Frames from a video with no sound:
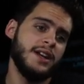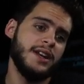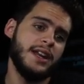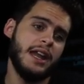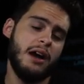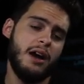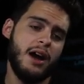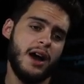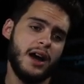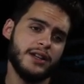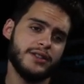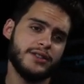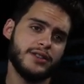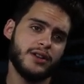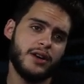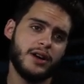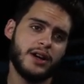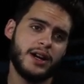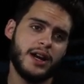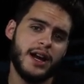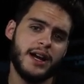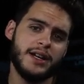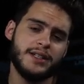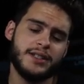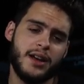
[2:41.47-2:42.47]
Now, odds are,
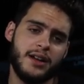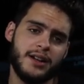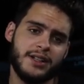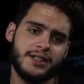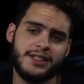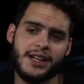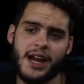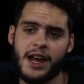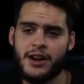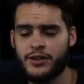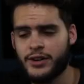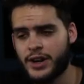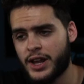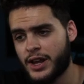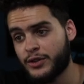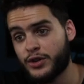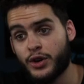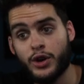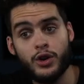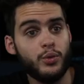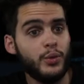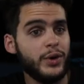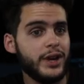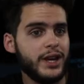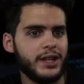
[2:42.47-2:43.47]
guys, on a Saturday,
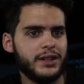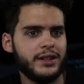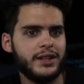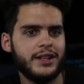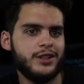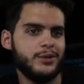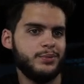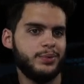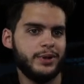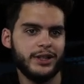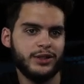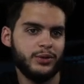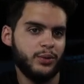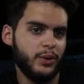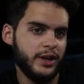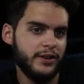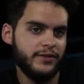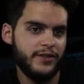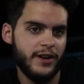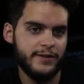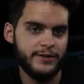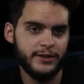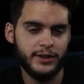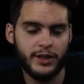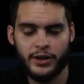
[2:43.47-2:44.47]
during weekend league, you play
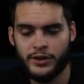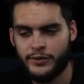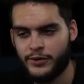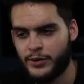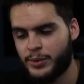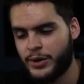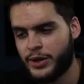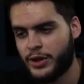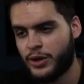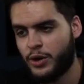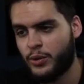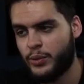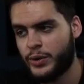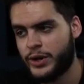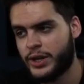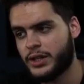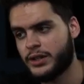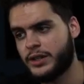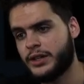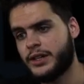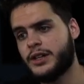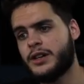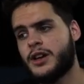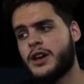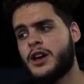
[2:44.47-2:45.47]
twenty-five alone if you play the whole weekend
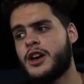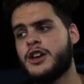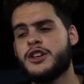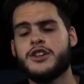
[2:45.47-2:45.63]
league.